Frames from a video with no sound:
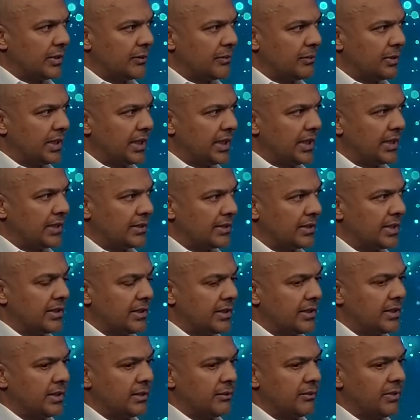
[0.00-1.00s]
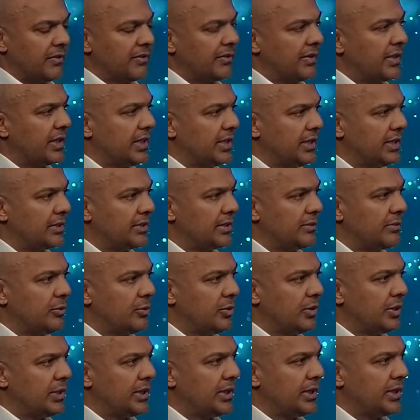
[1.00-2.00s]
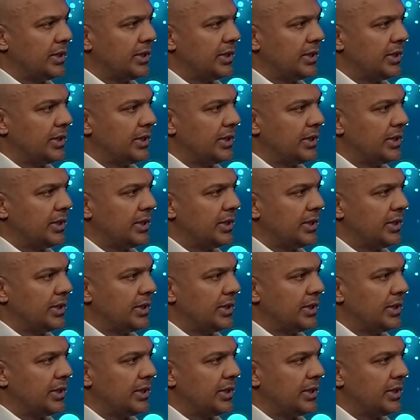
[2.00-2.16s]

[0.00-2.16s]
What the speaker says: implant because I think they'll be very disappointed.